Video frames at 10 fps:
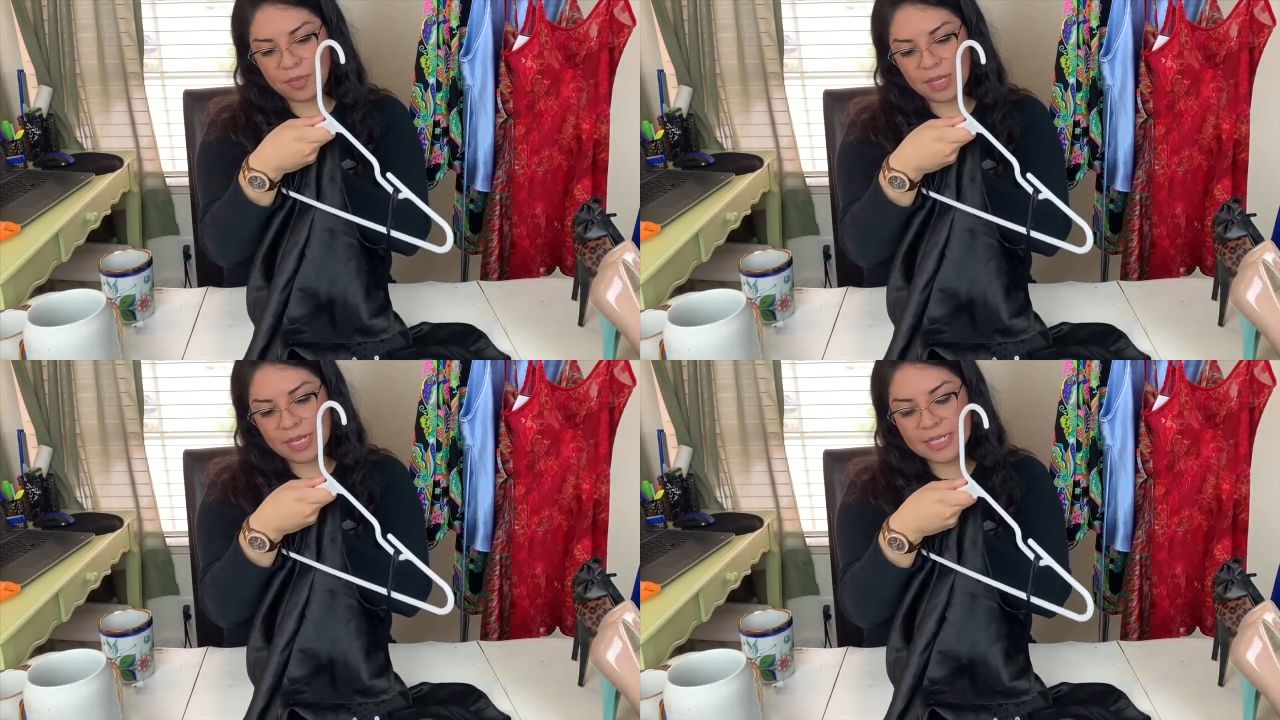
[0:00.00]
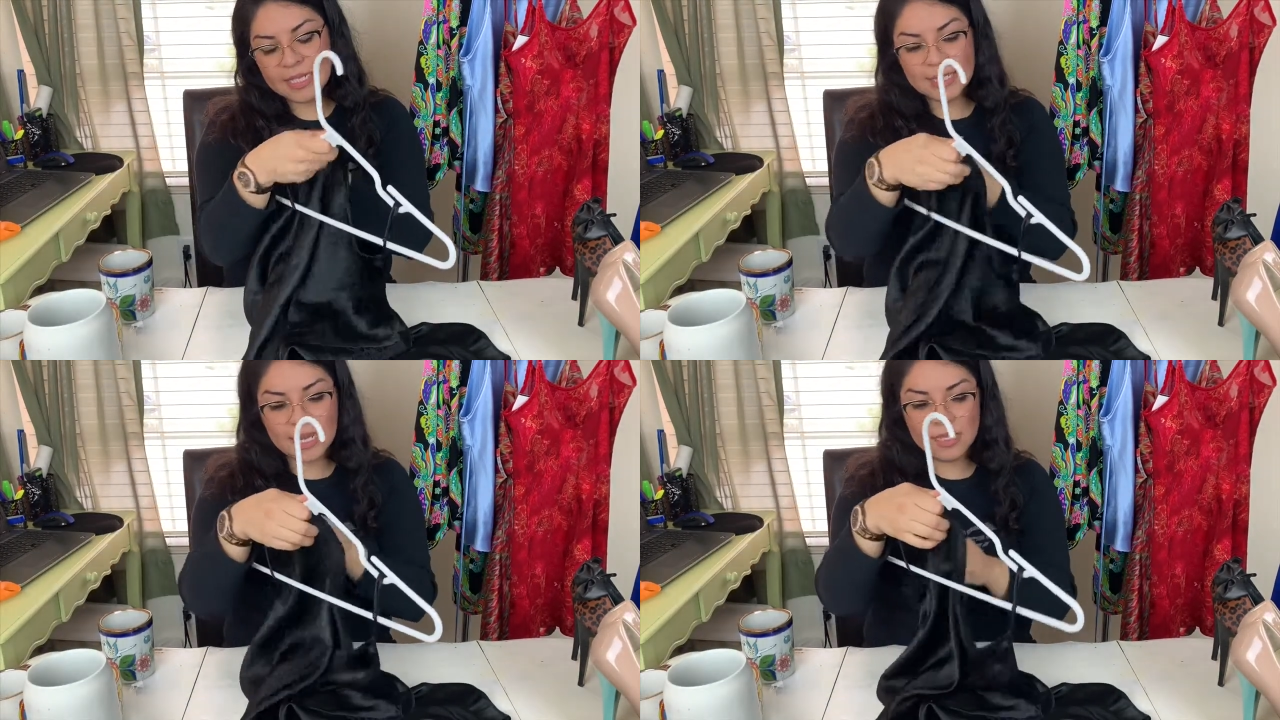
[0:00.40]
It is a
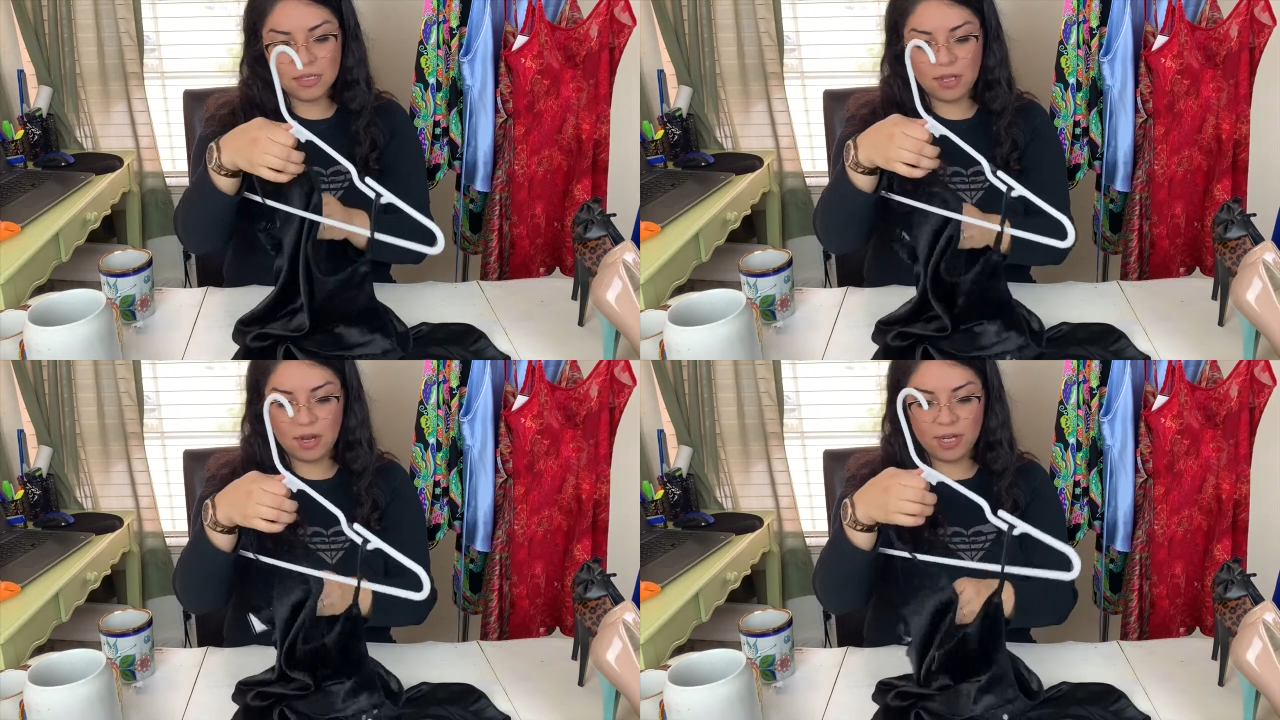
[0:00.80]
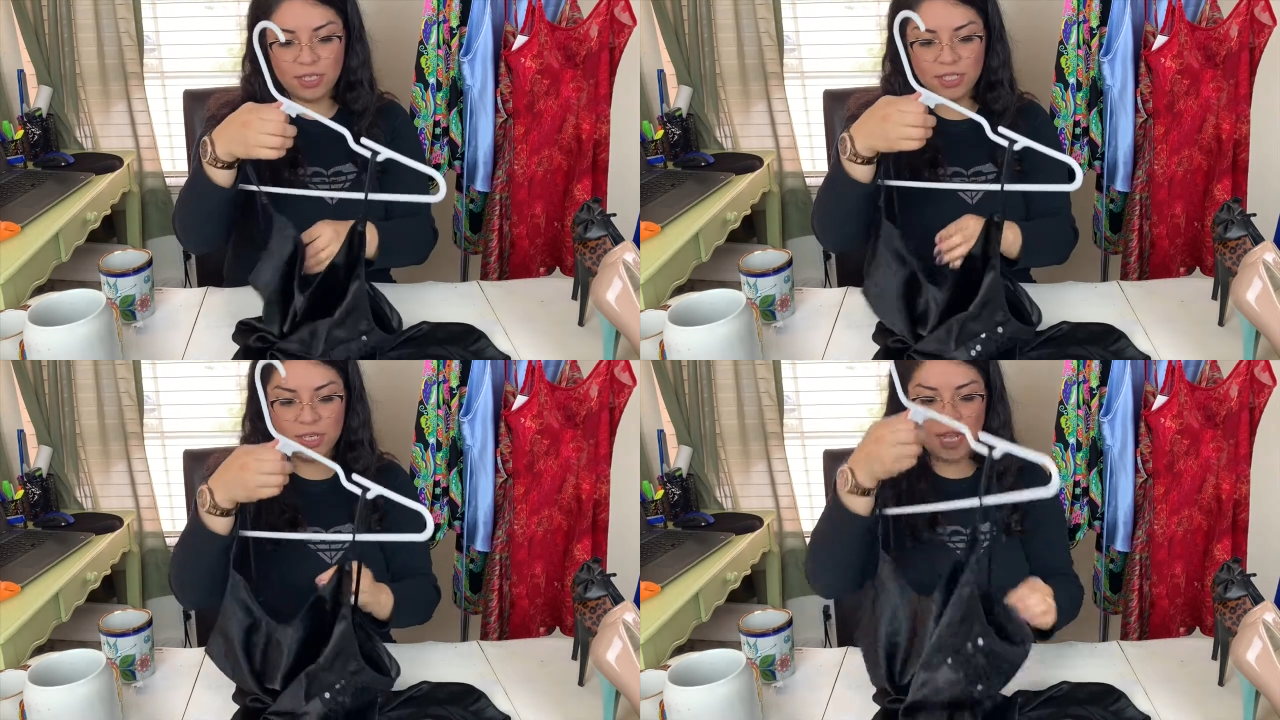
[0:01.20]
size
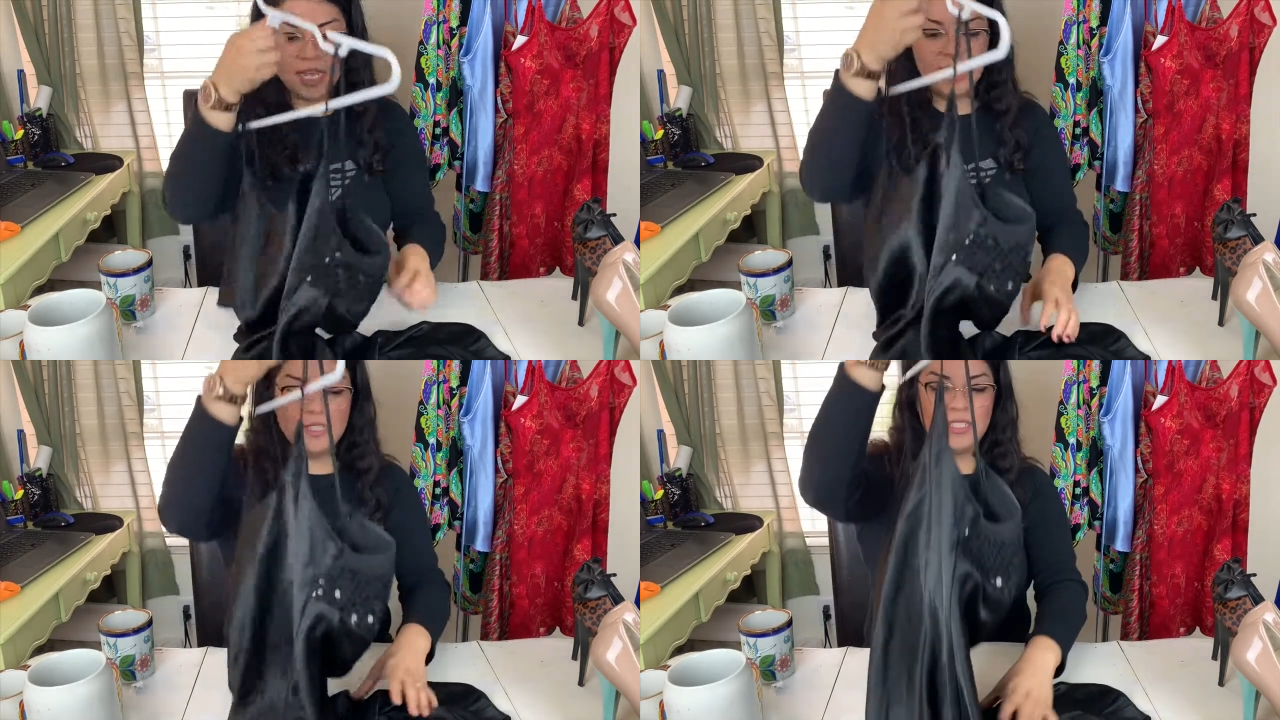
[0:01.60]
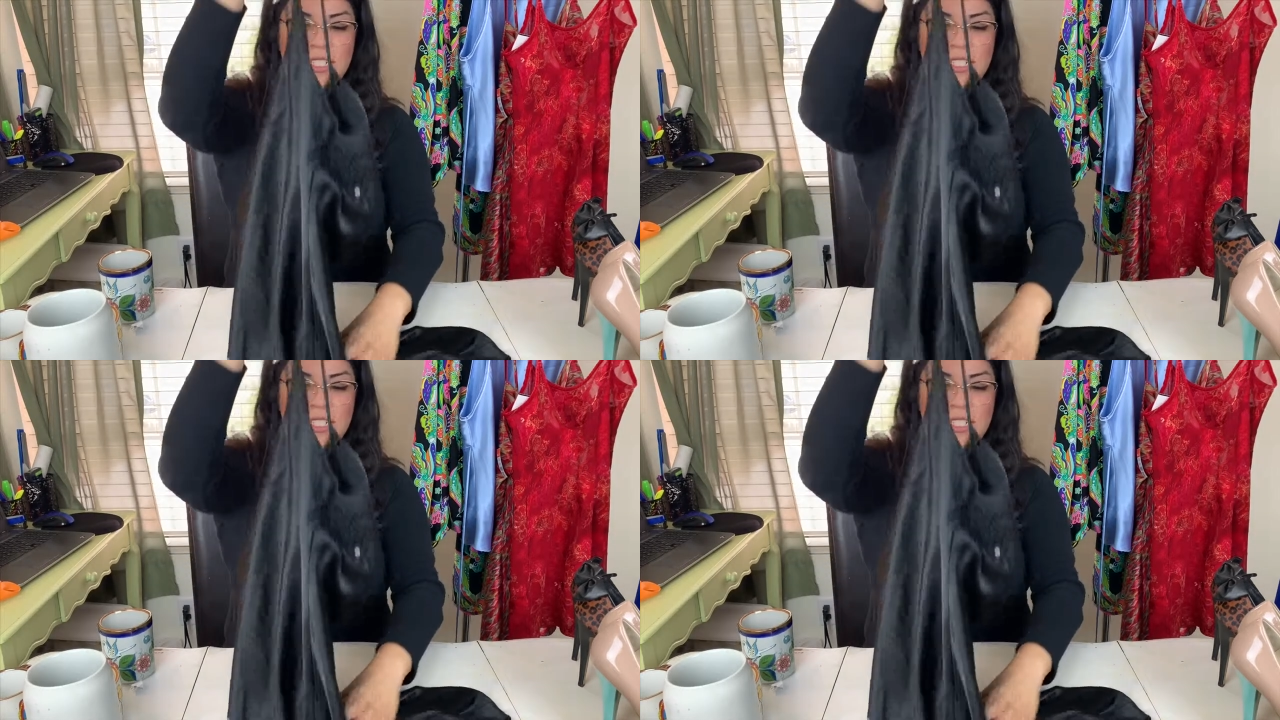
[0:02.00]
large. It's